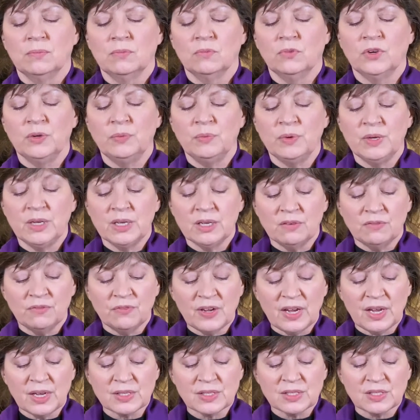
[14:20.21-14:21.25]
when we
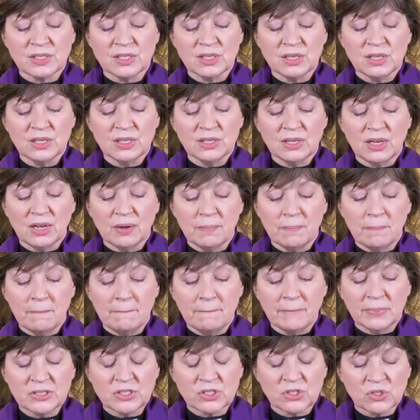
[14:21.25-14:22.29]
invest
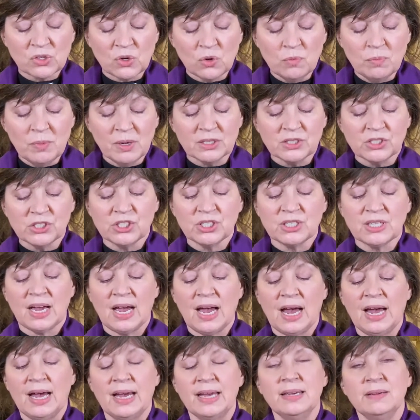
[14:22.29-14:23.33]
so much
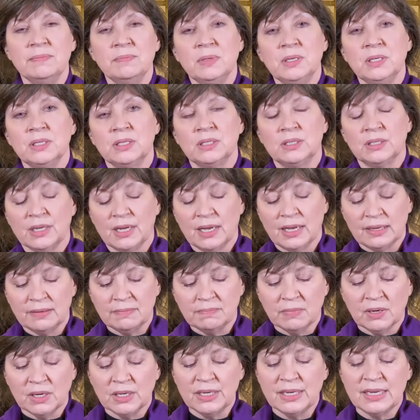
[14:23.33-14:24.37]
time
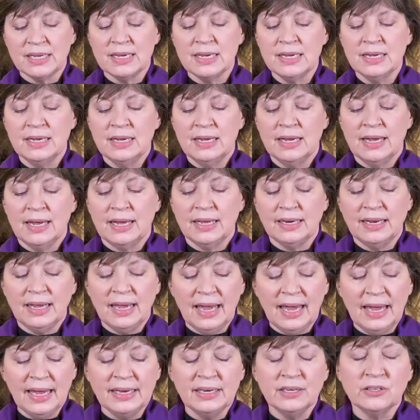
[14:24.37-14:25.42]
and money and
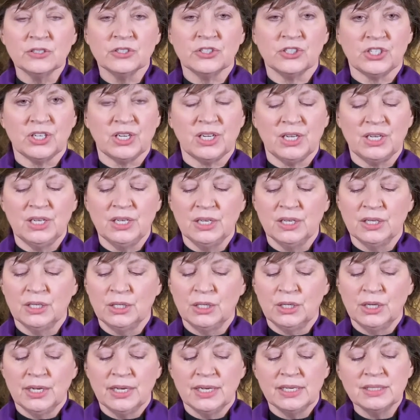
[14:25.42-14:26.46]
energy
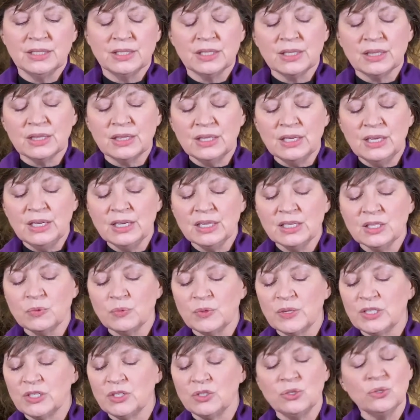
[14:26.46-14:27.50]
into things
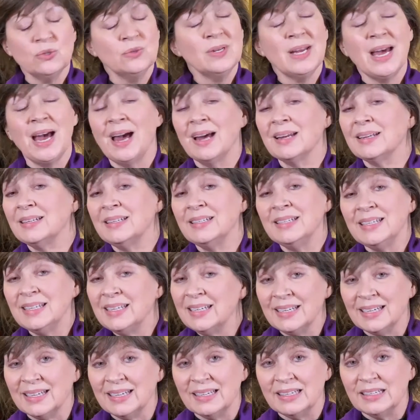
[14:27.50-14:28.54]
we do not
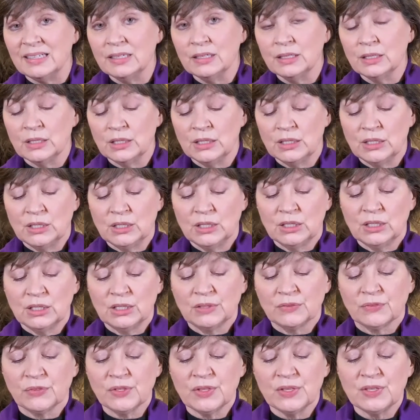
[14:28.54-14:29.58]
need
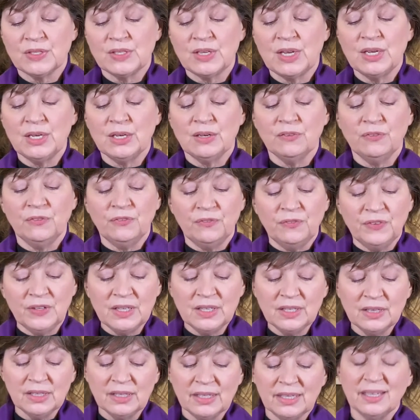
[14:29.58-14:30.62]
for the sake of
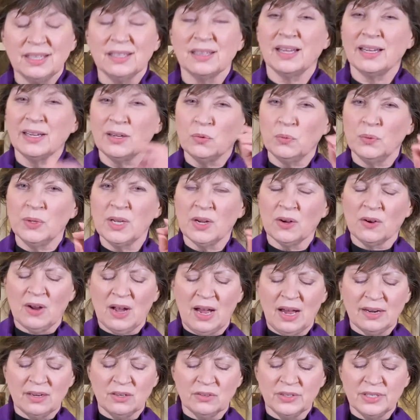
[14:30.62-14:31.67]
feeling like we are
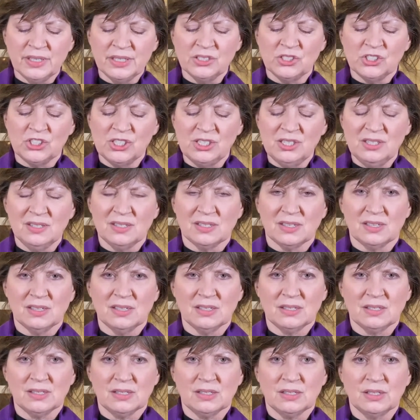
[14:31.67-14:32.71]
honoring
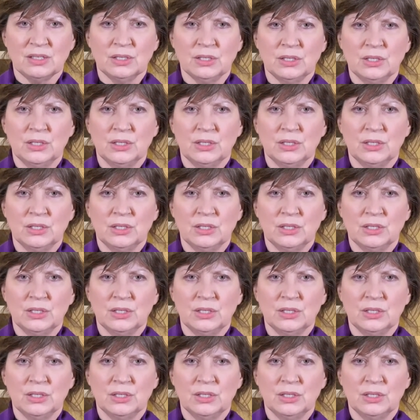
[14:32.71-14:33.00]
Jesus.